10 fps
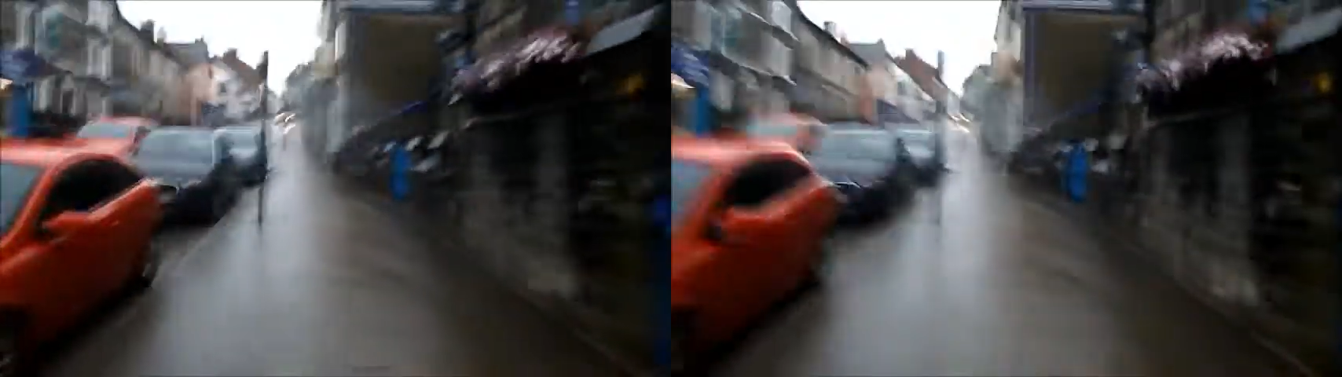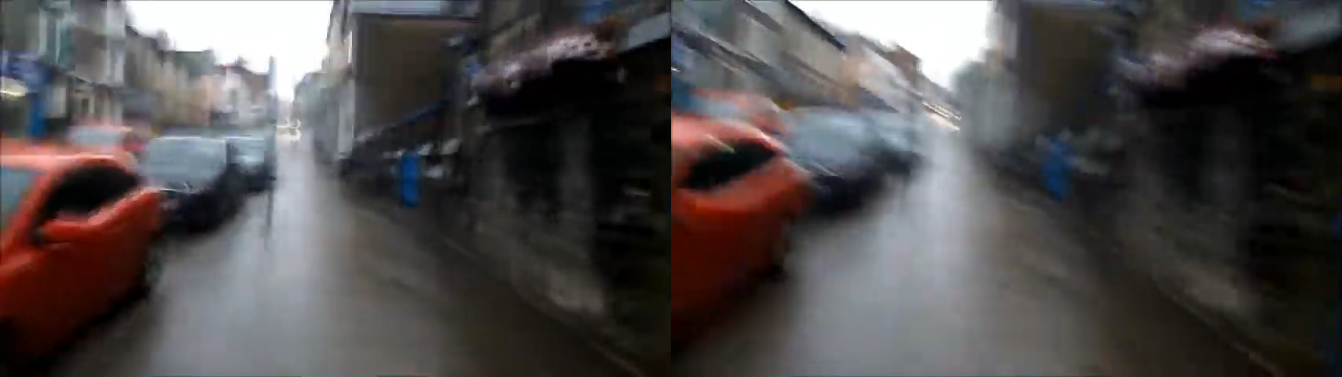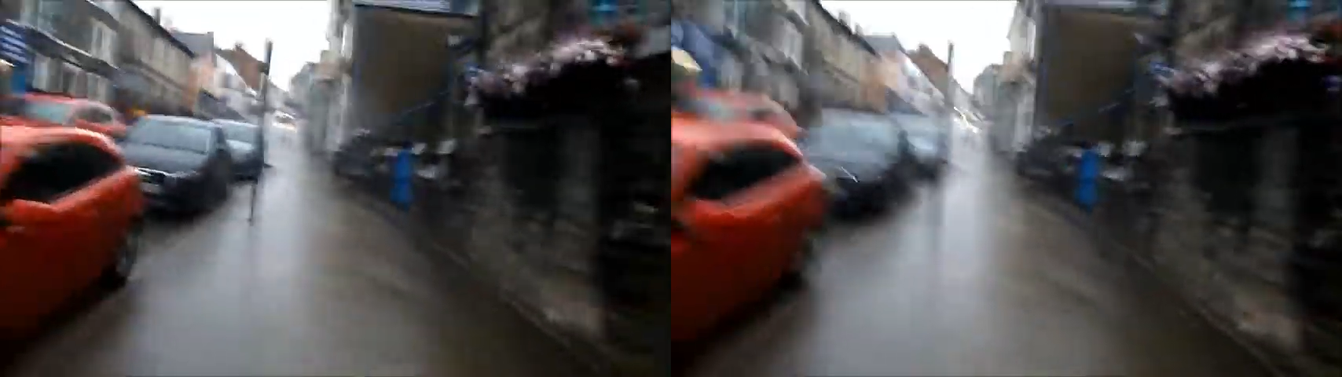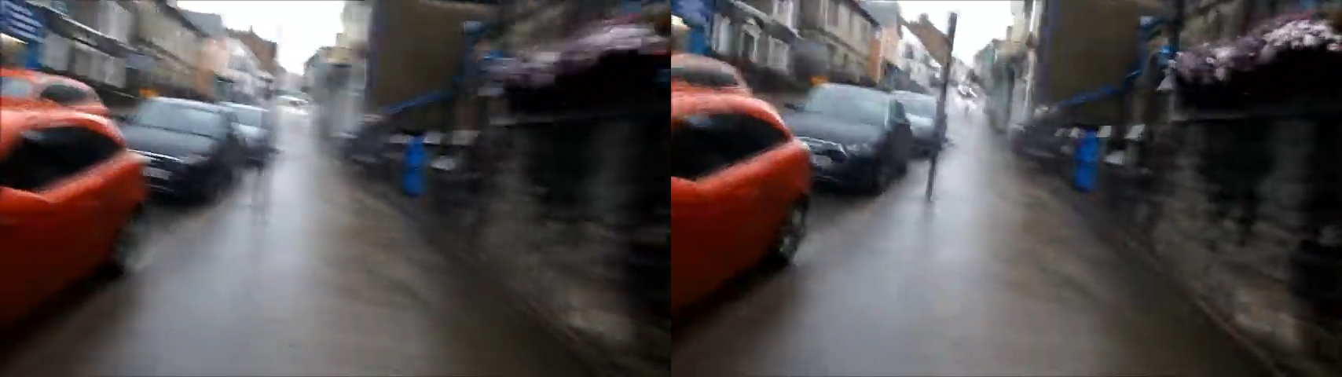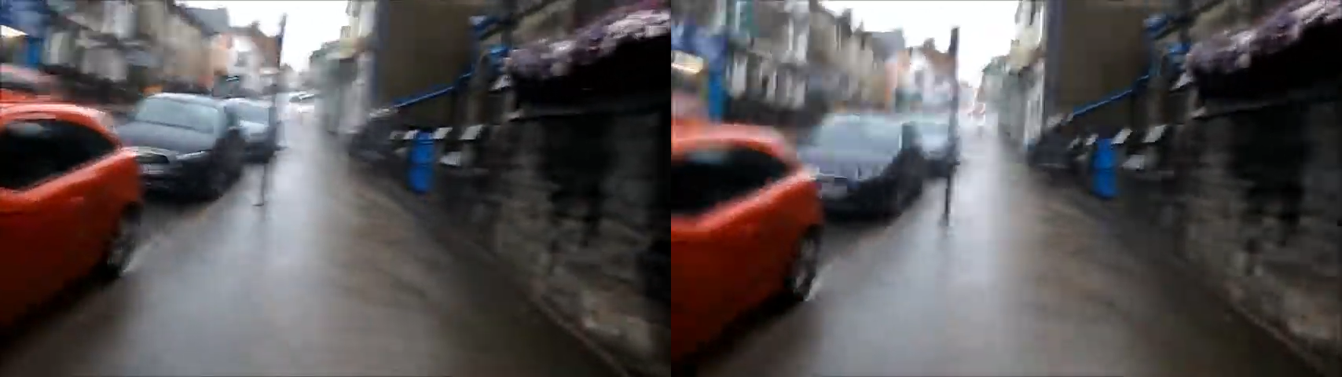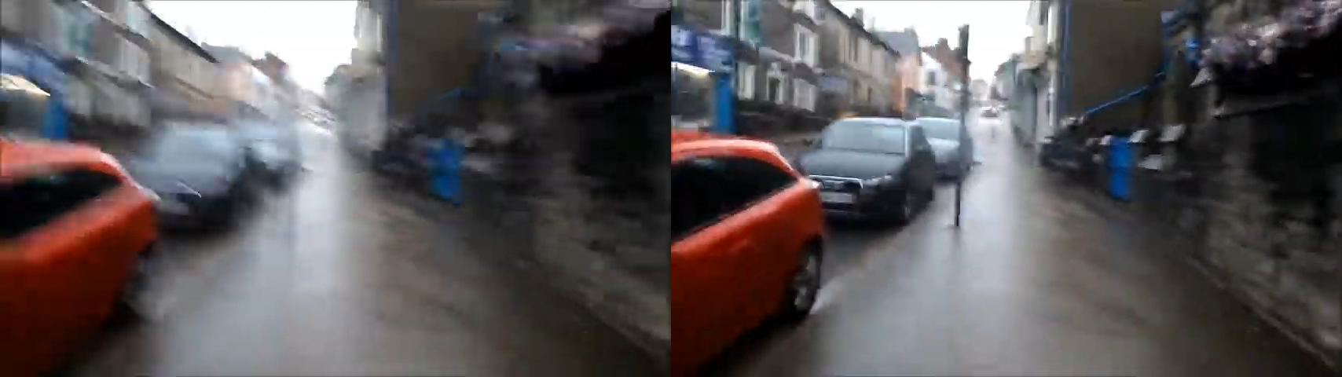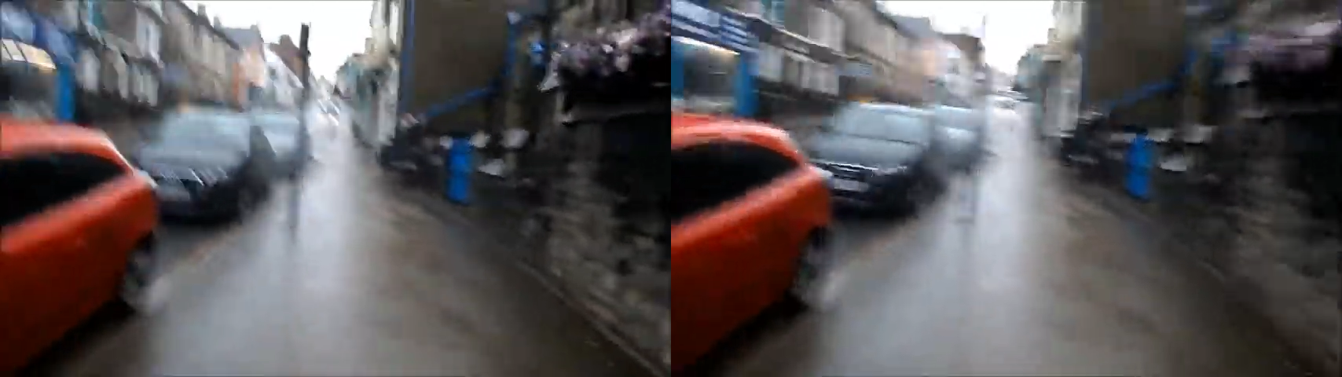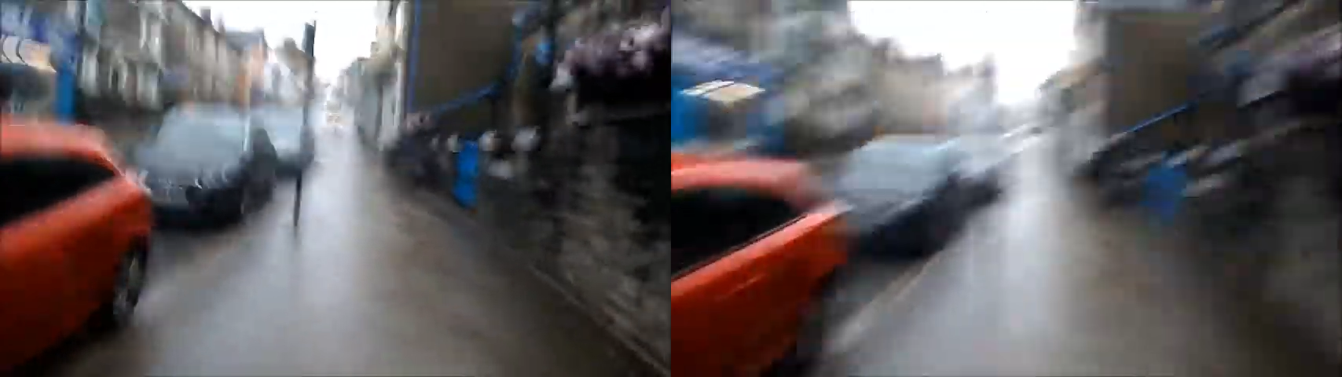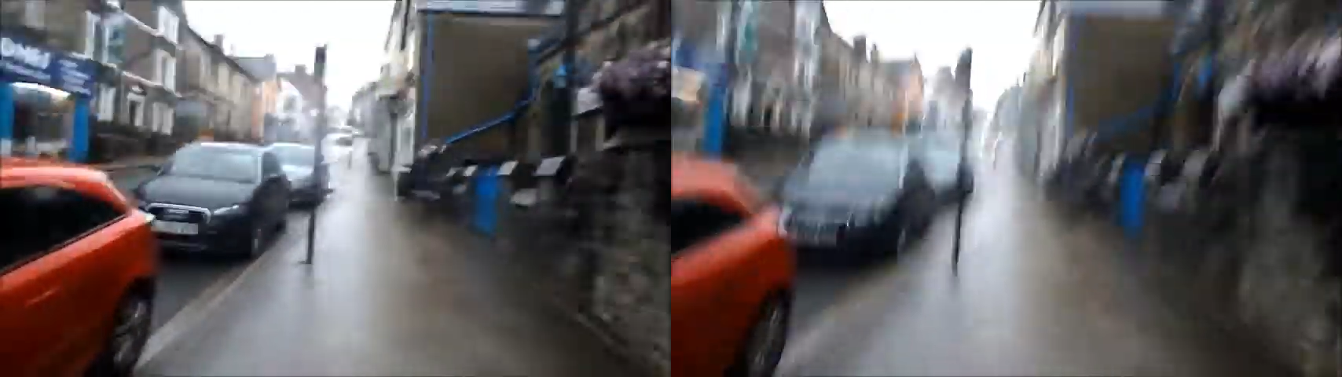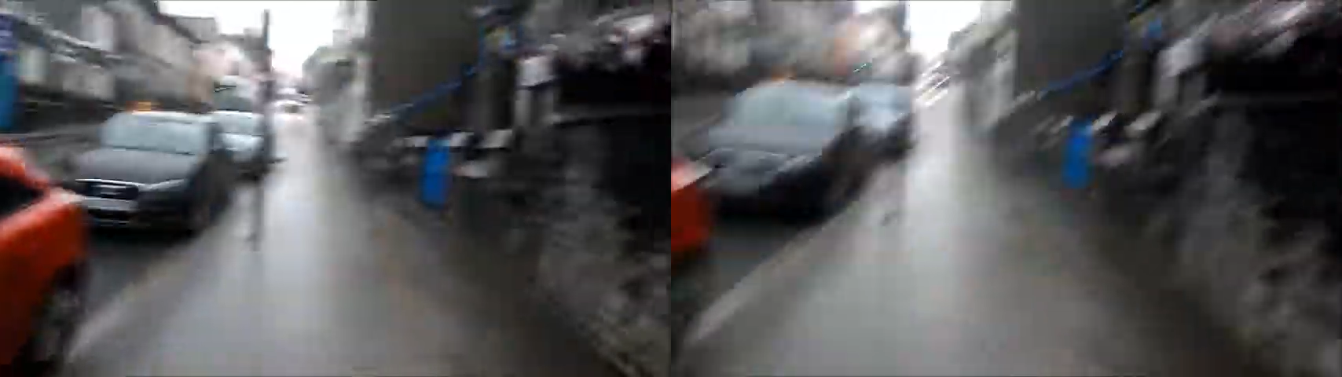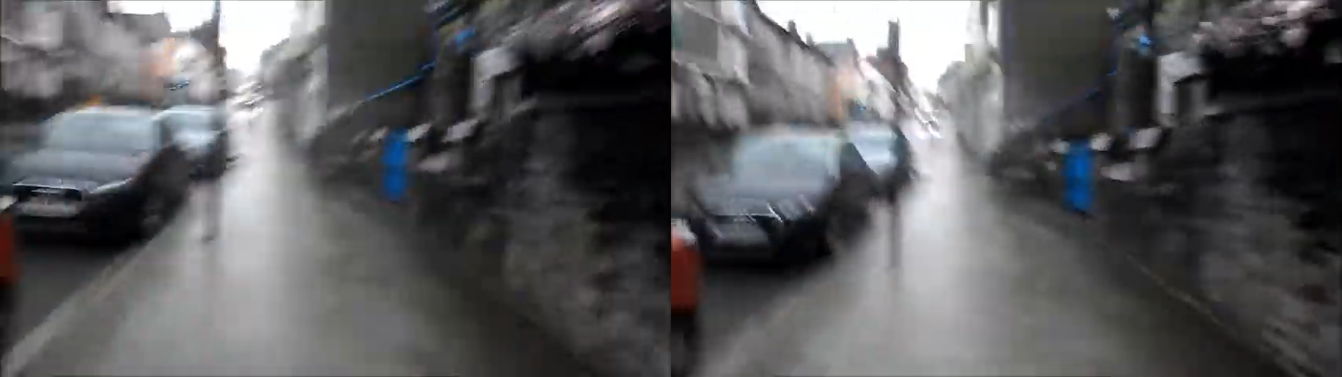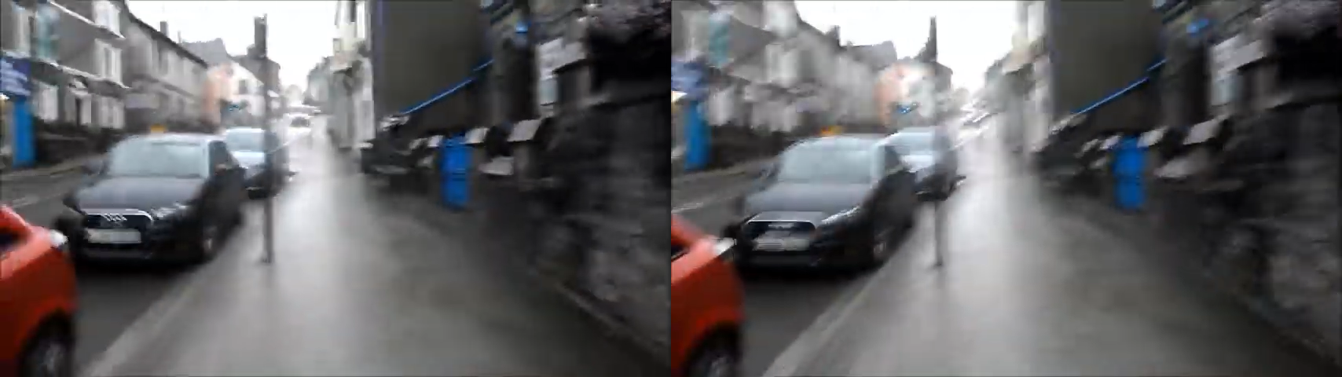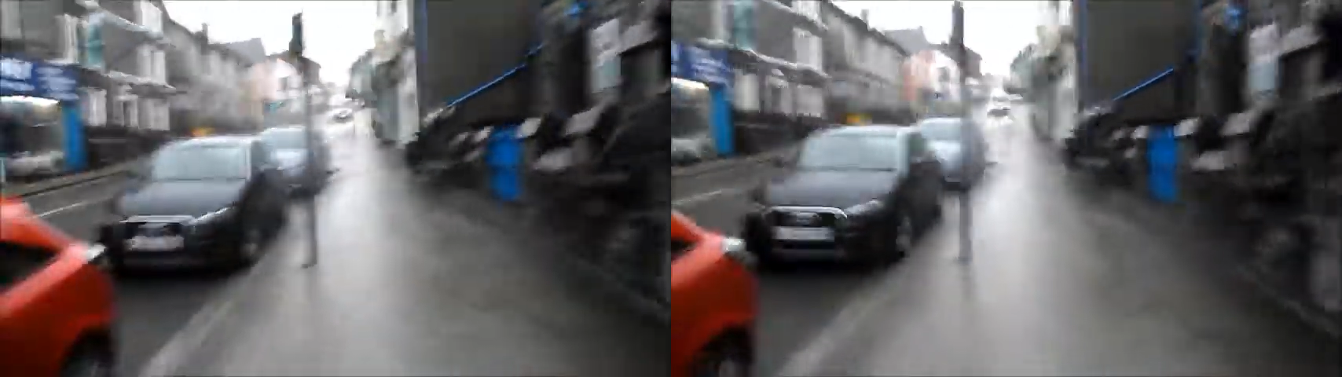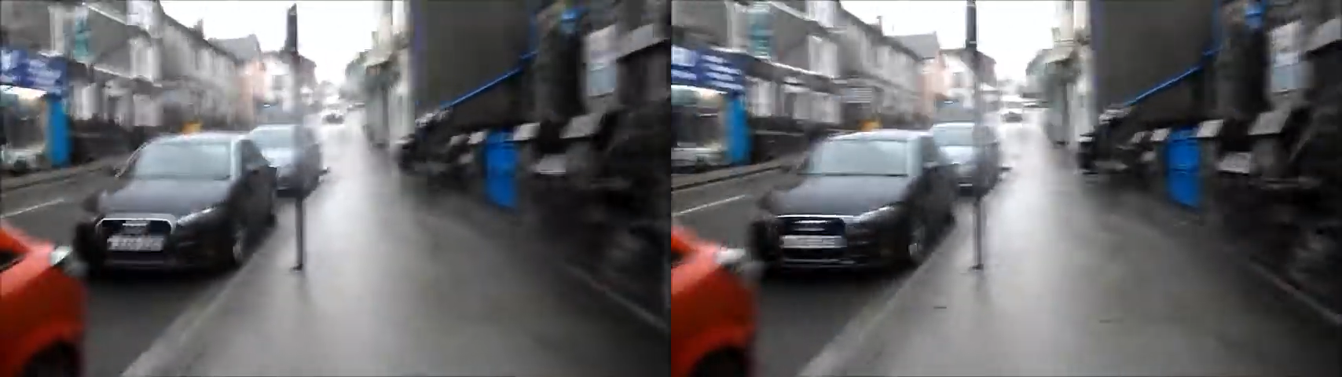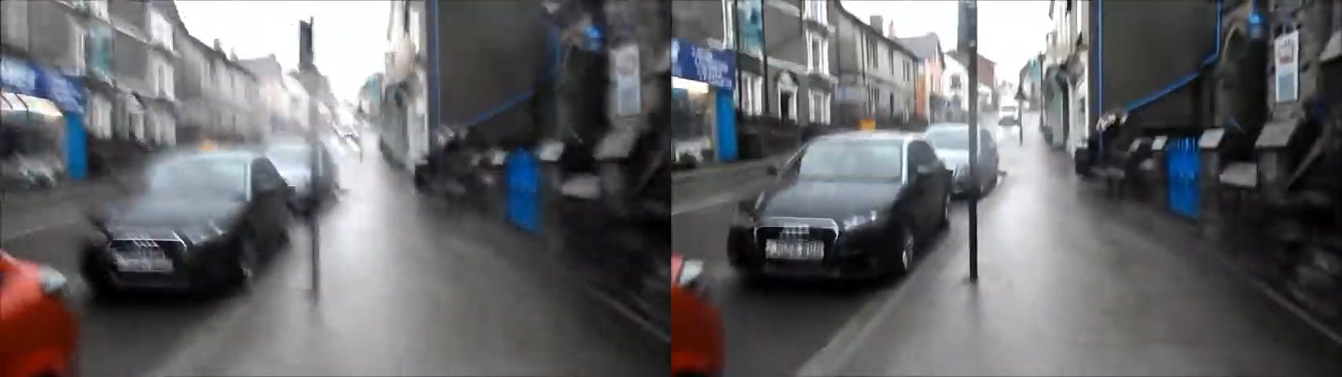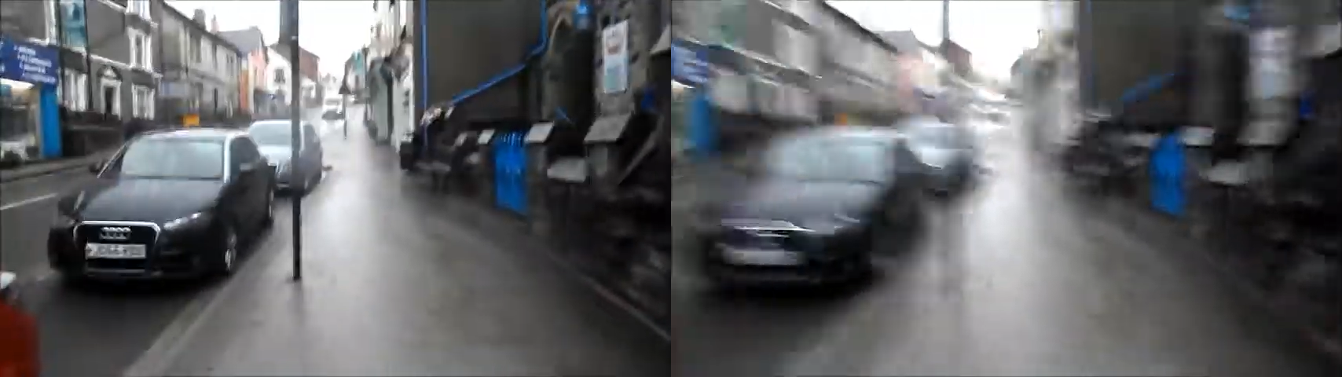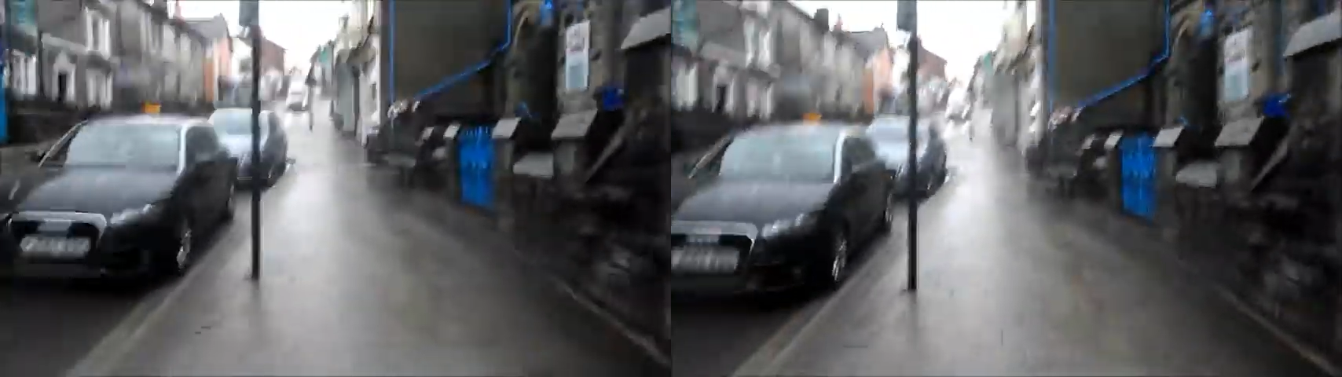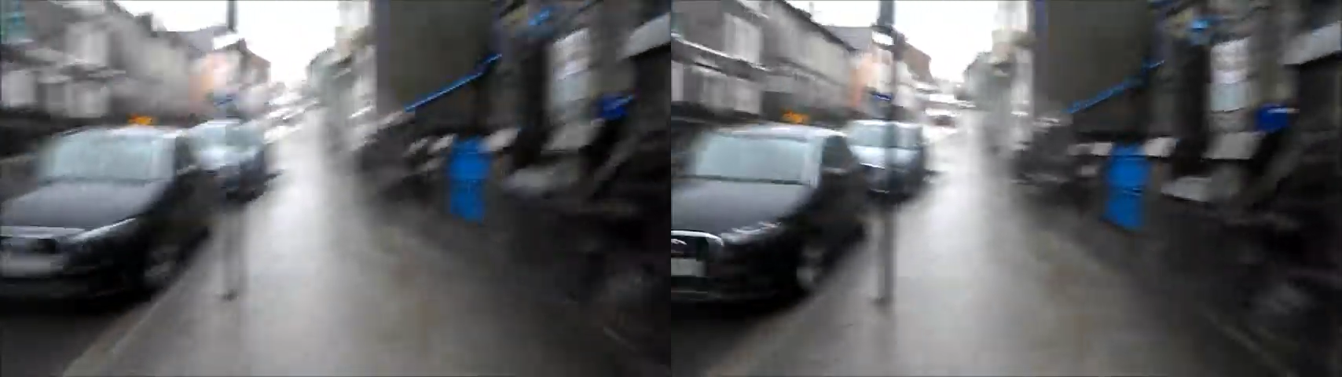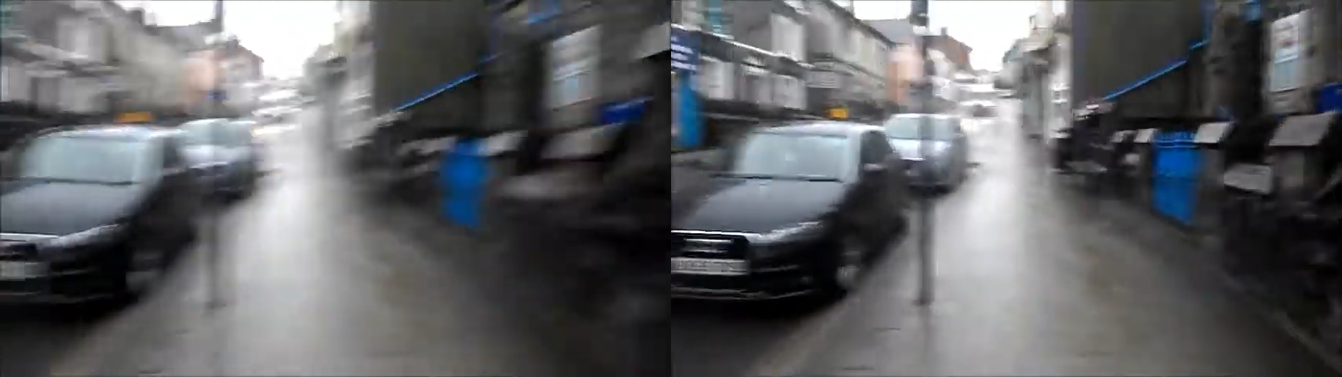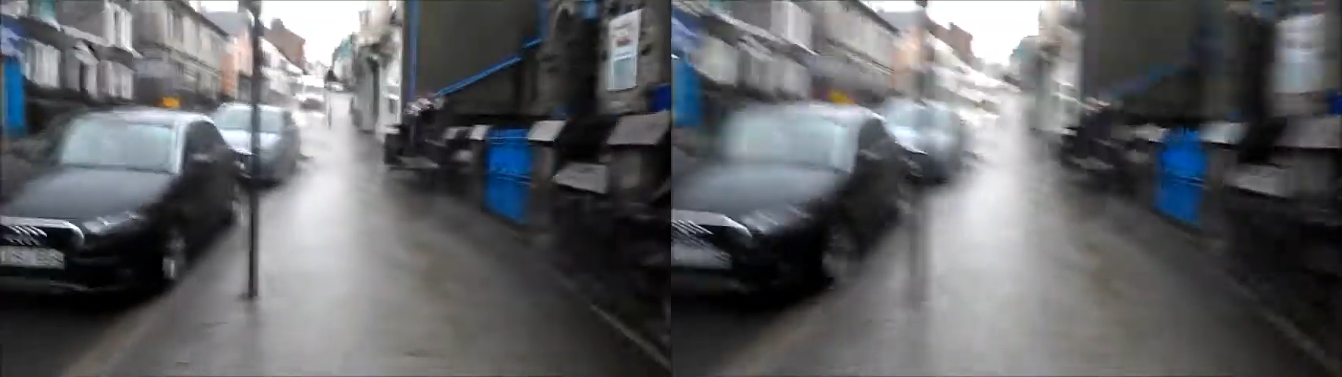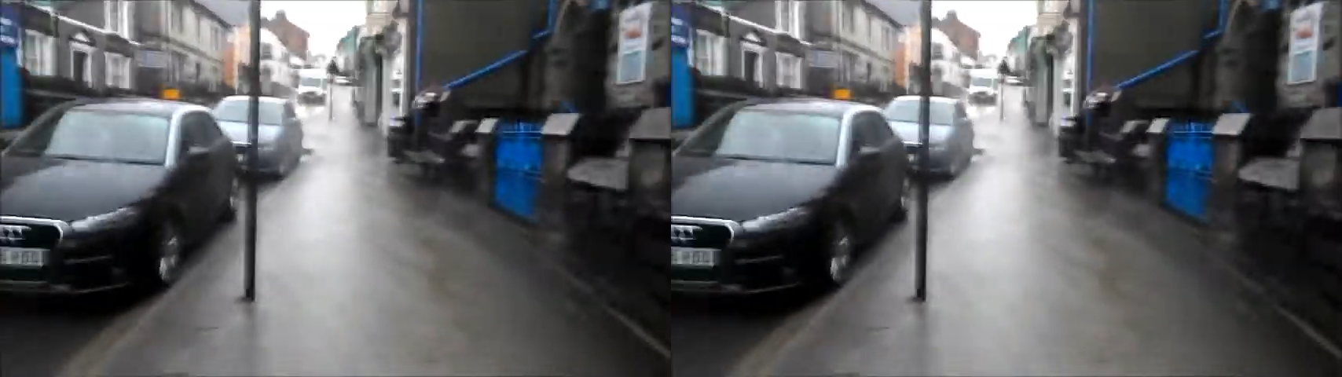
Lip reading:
(no speaker visible)